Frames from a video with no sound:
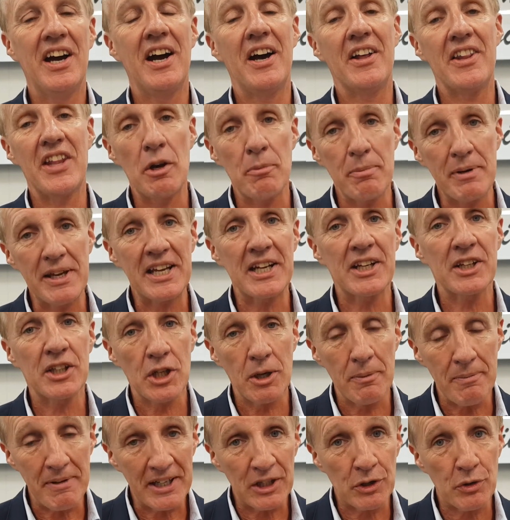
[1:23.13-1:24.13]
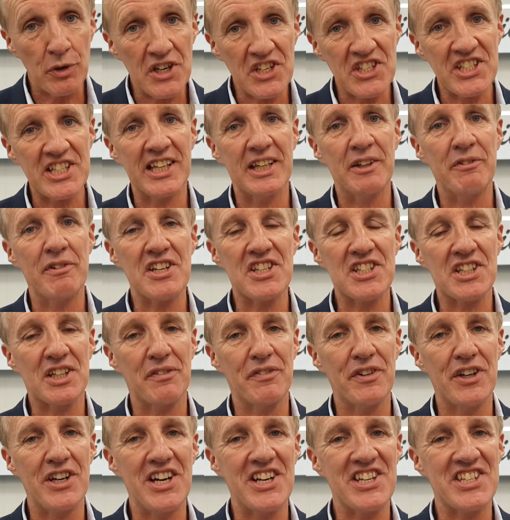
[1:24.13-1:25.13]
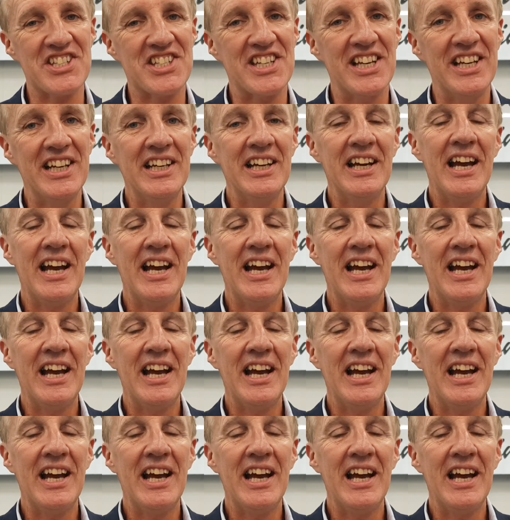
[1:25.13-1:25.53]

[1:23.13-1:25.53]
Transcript: They'll become increasingly risk averse.